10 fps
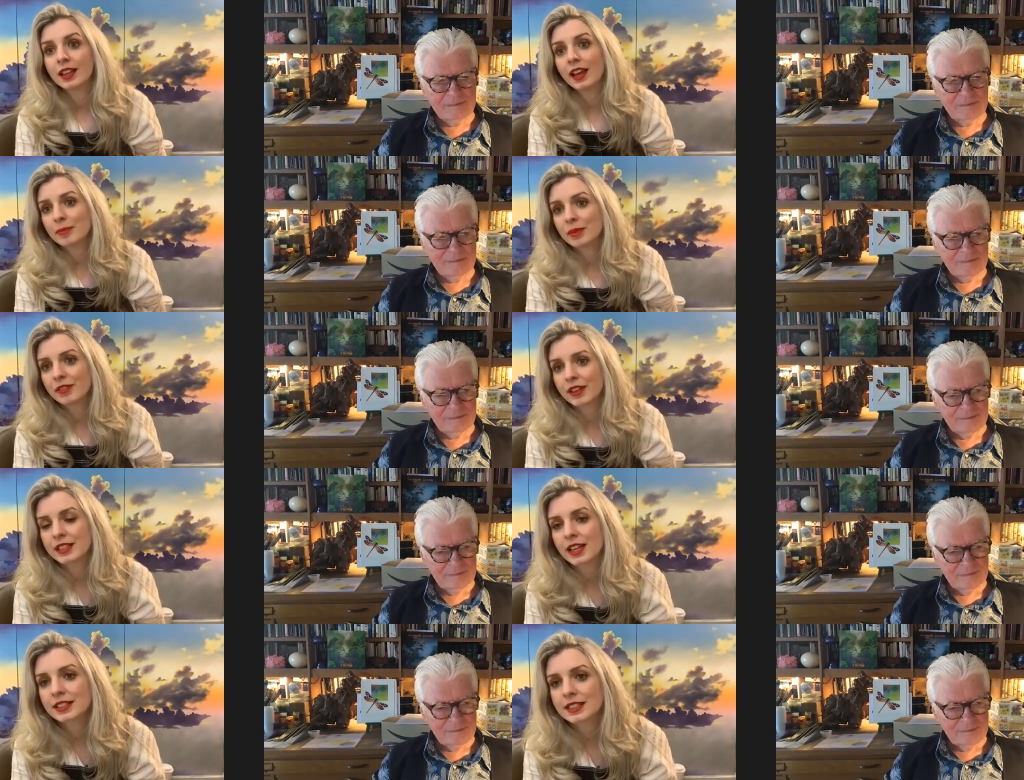Speaker 1: Yeah, it'd be
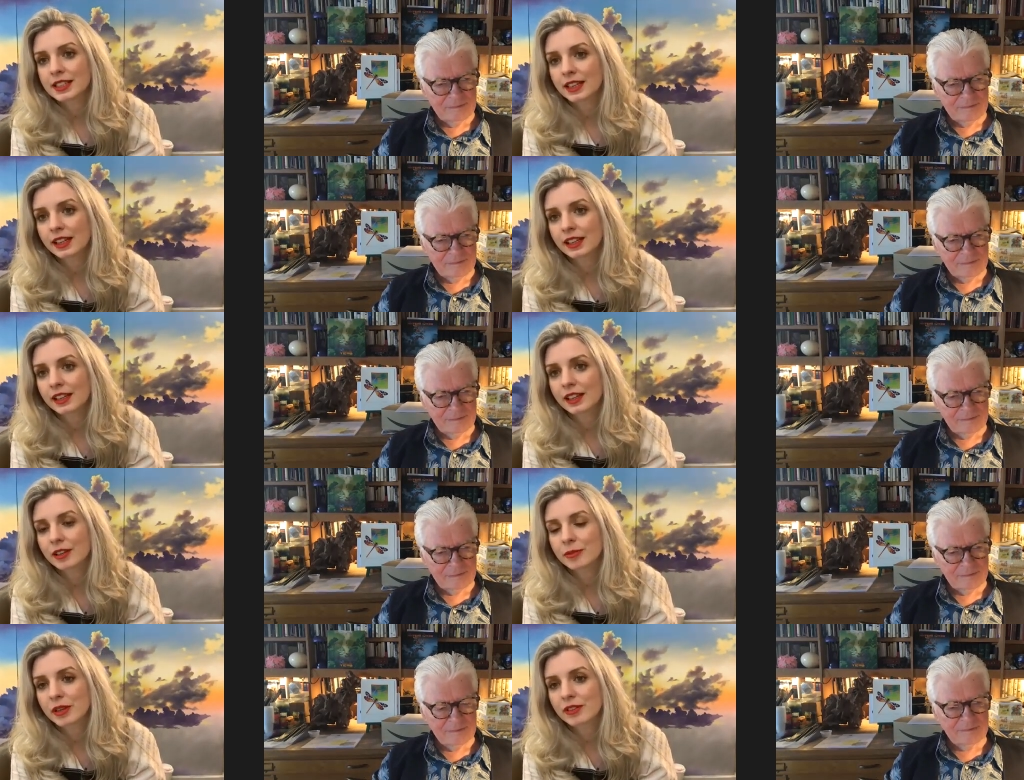fantastic.
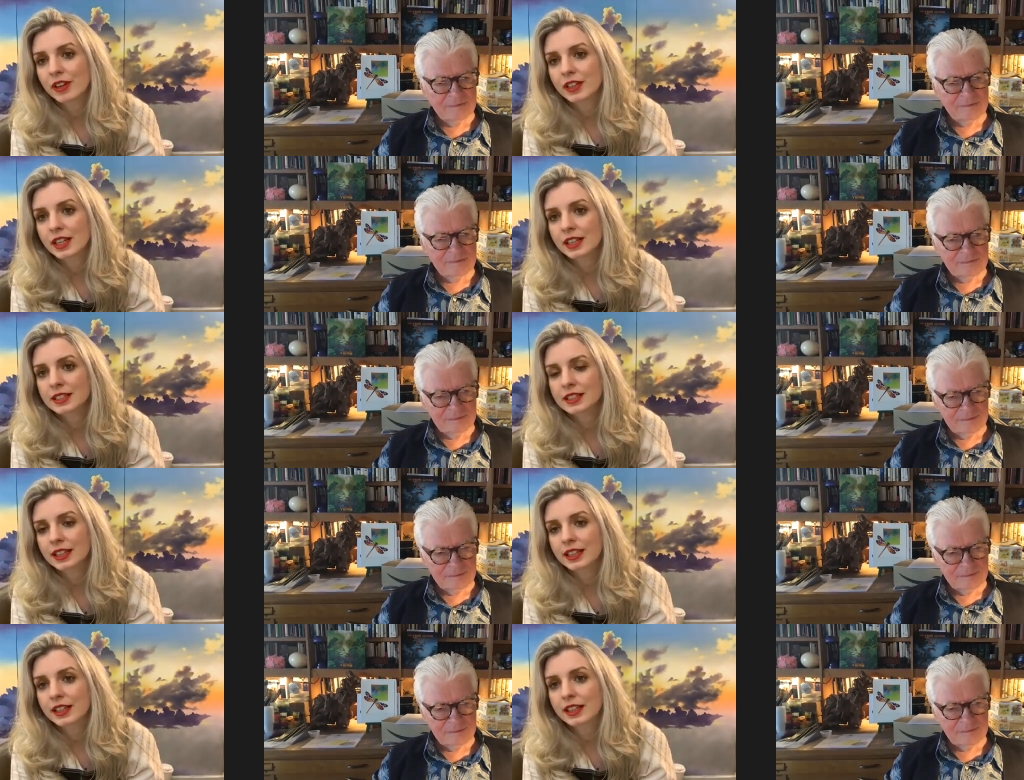It would be
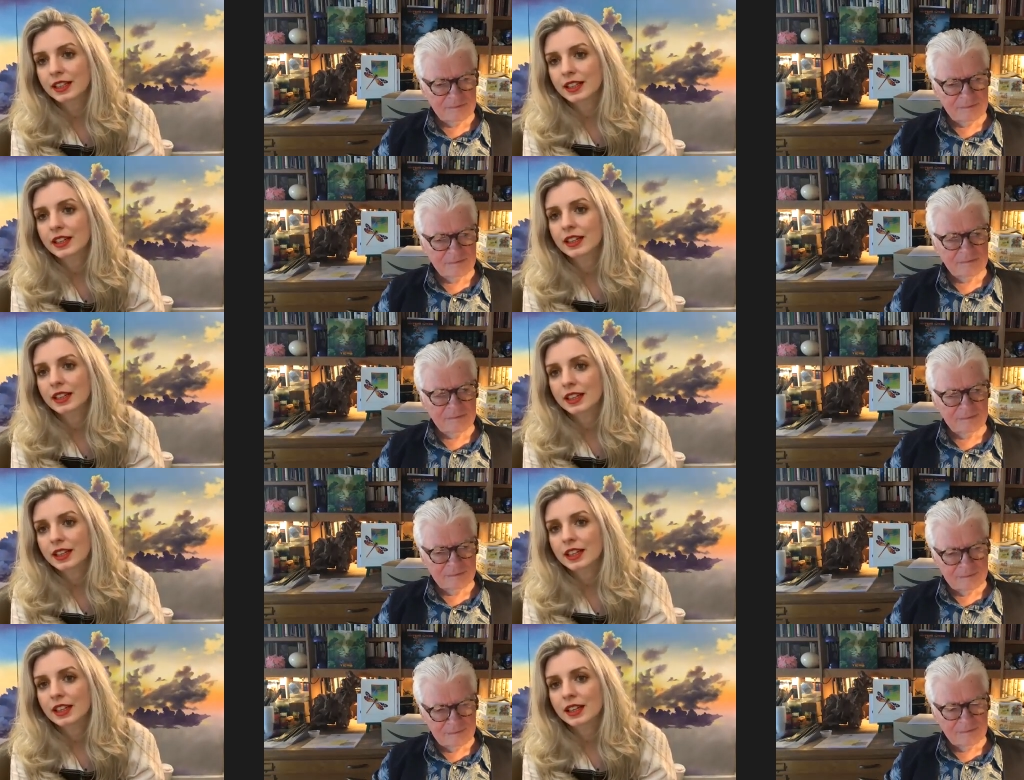fantastic.
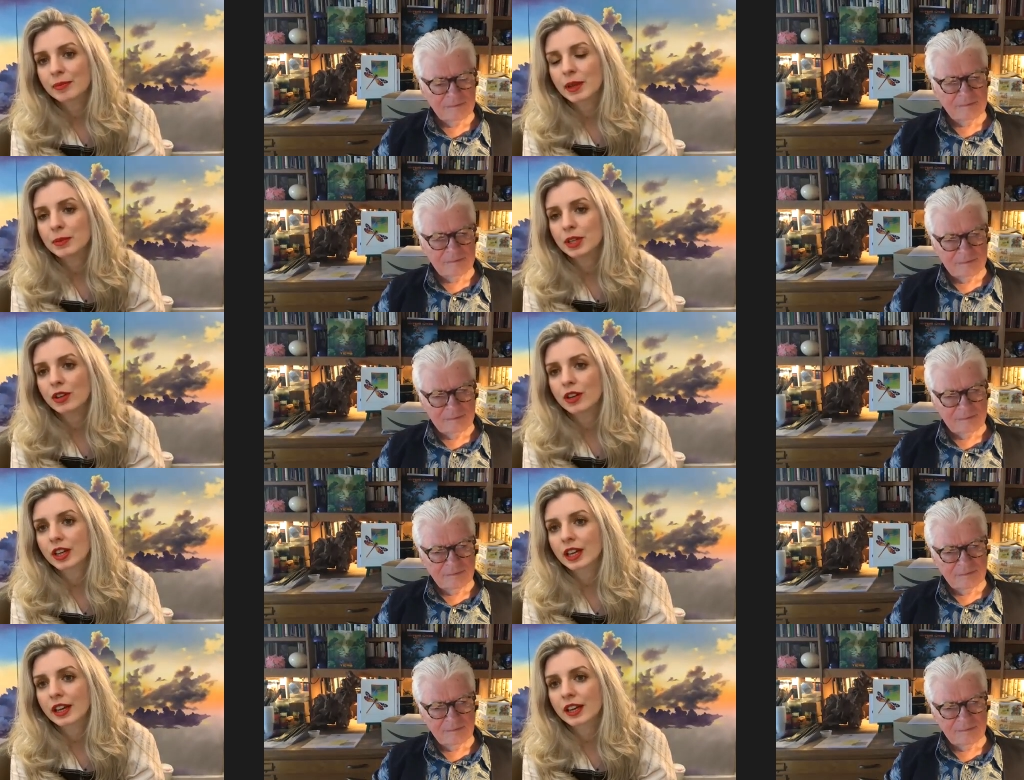Maybe you
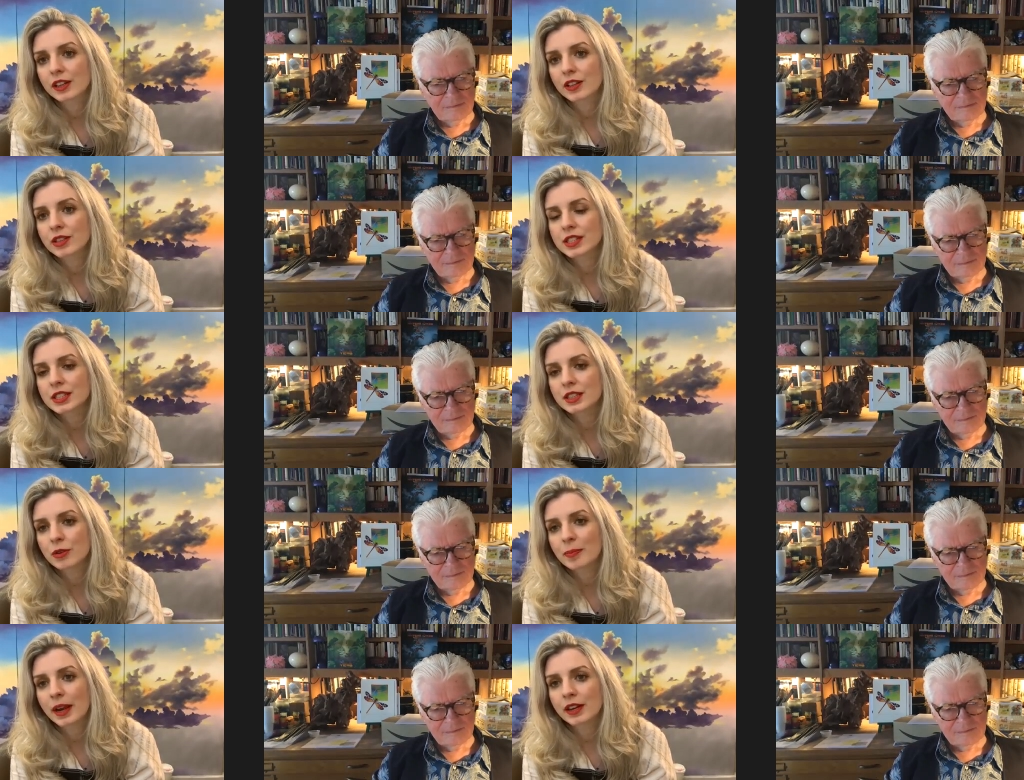could get
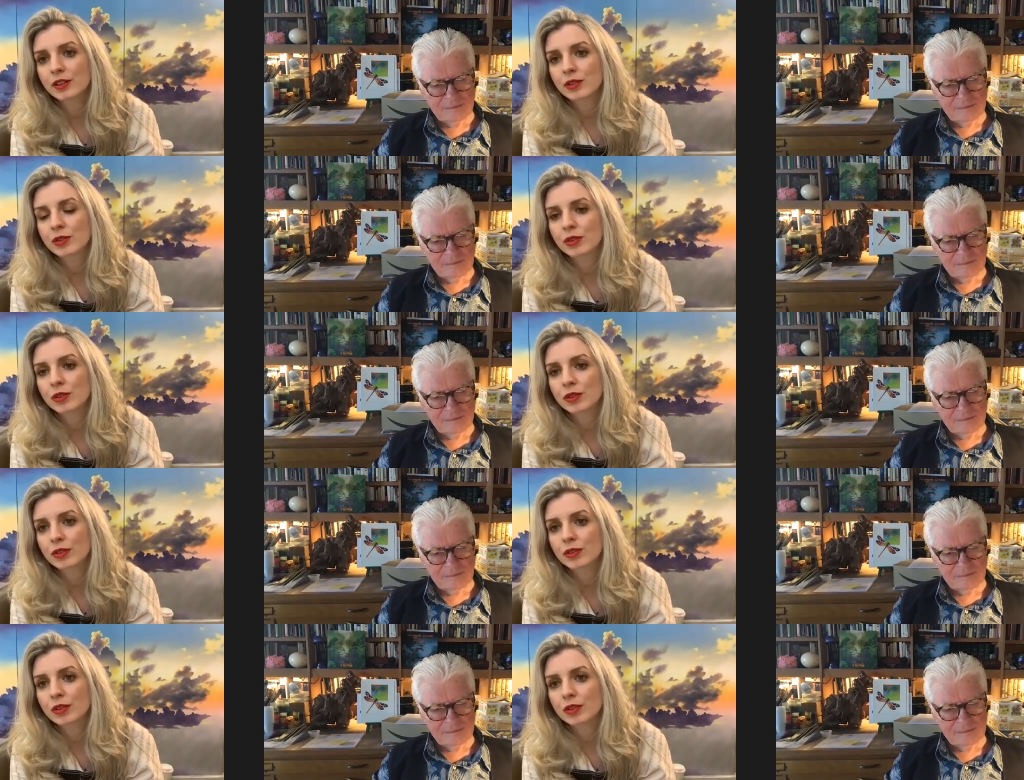Kristen or Ben or
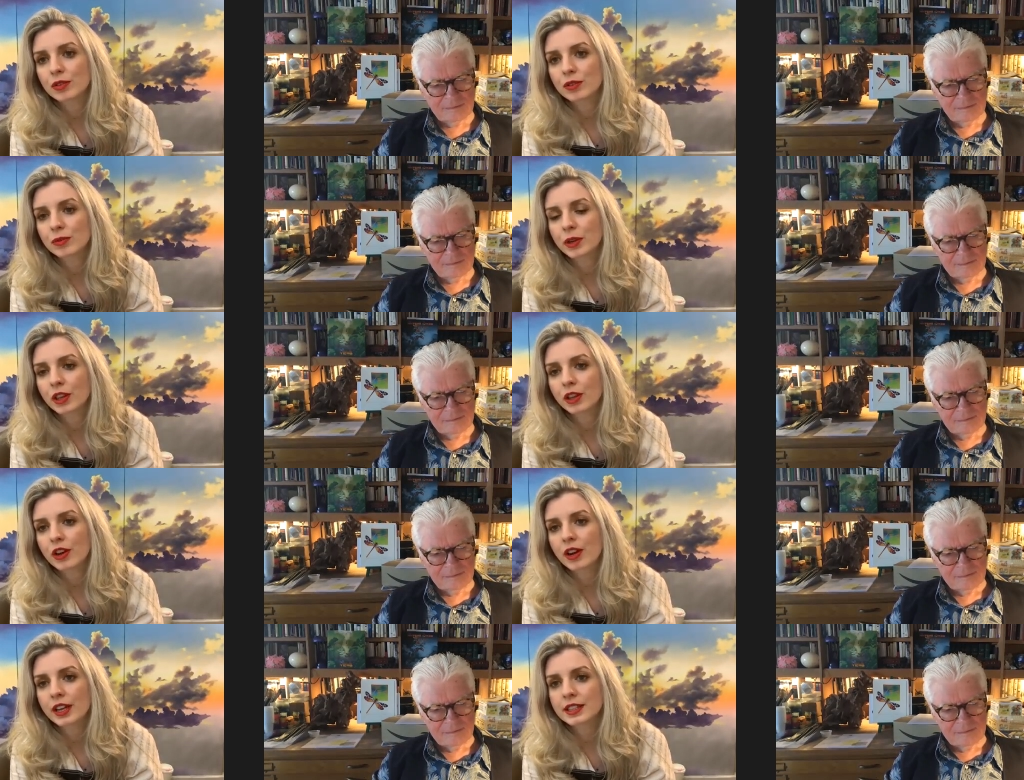one of the
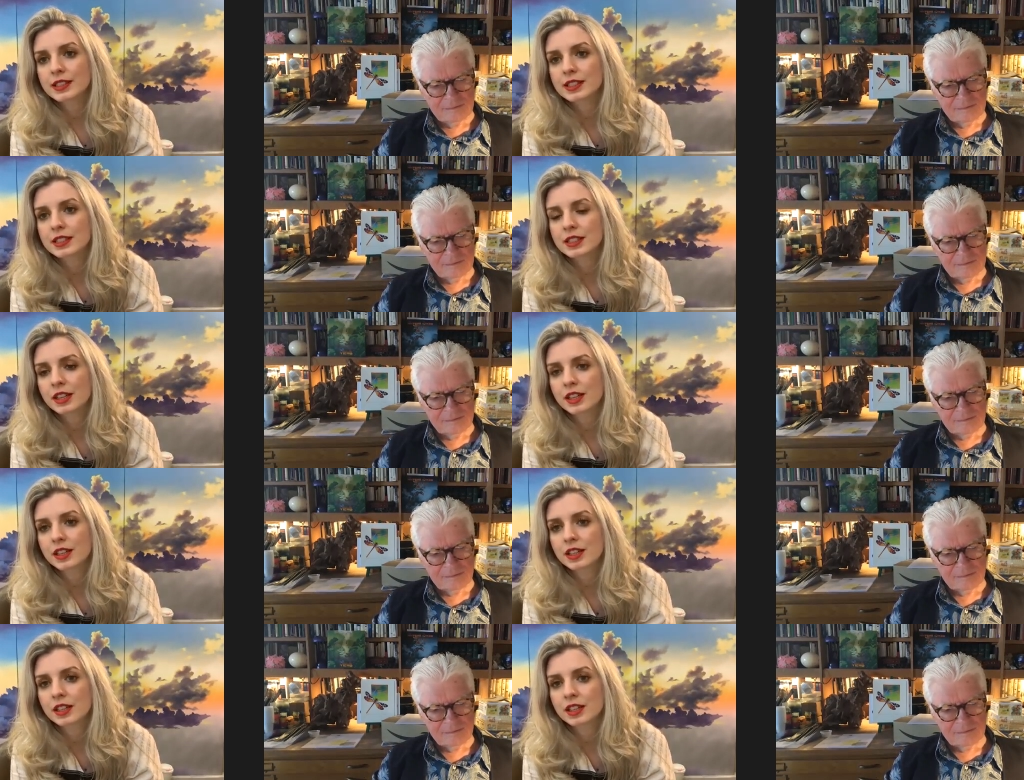guys
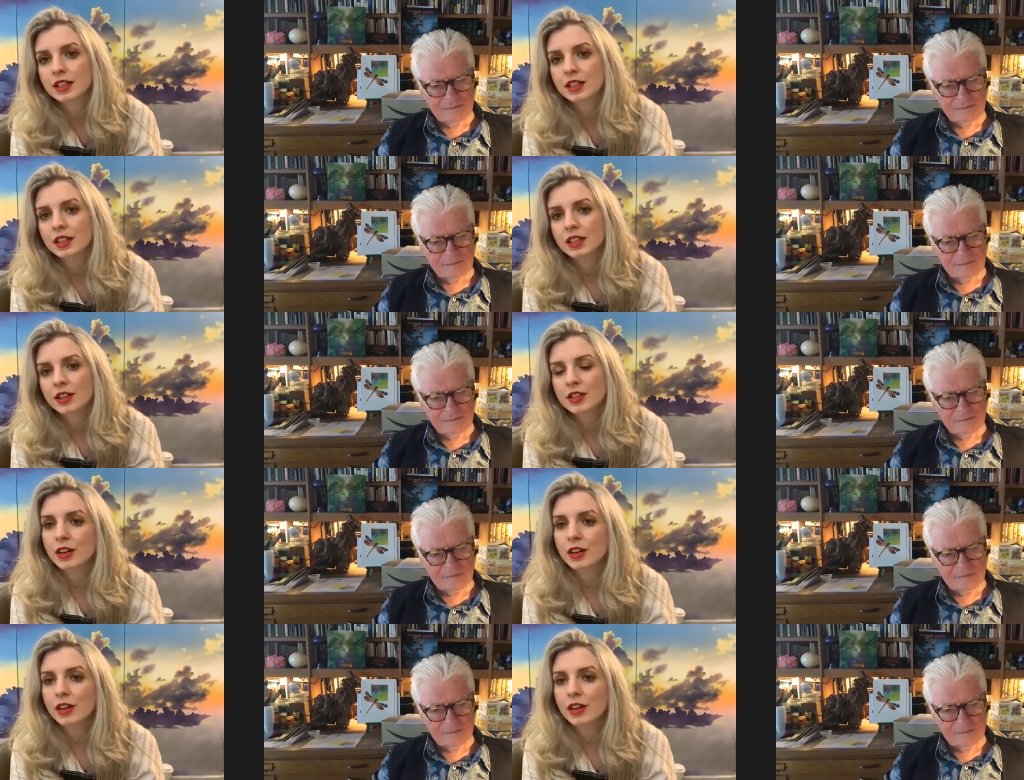to, I